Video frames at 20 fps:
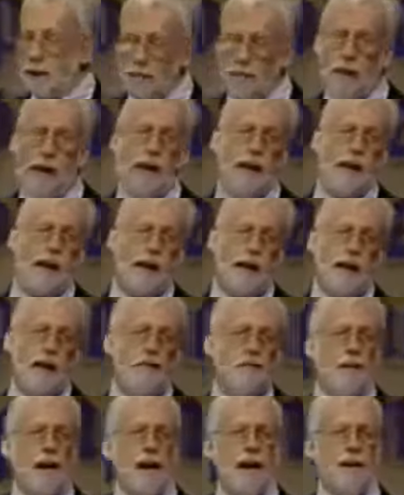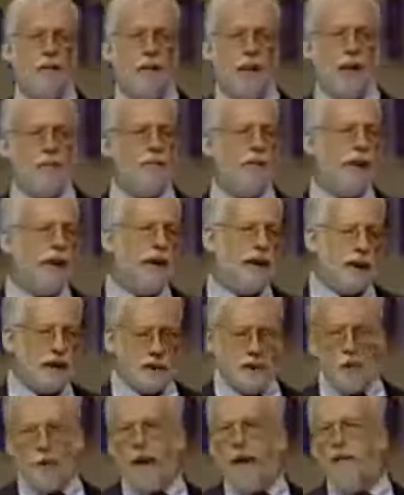you're probably not going to bother with it
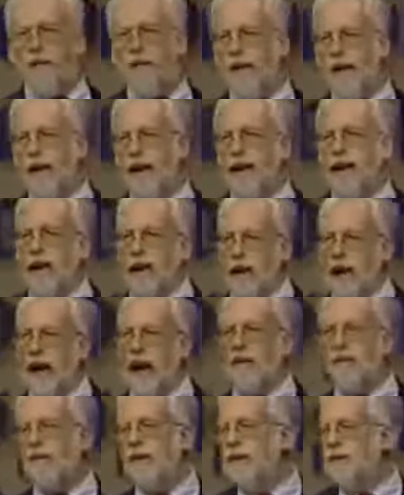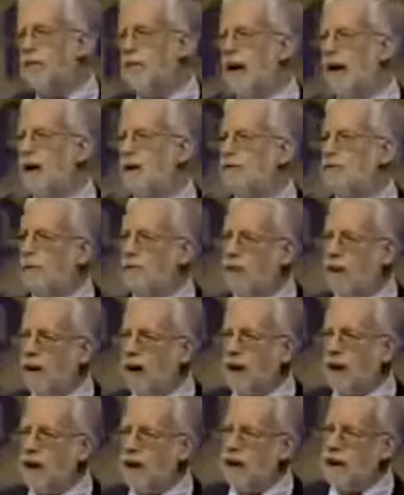because, quite frankly, a lot of it is rather
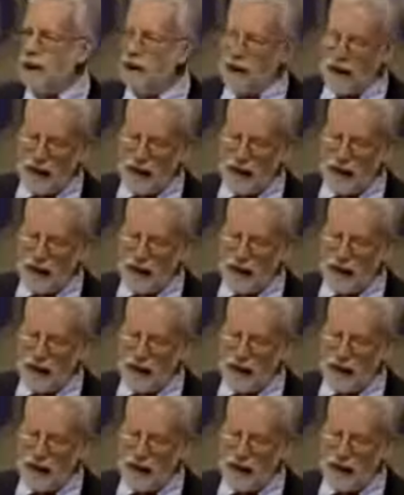boring.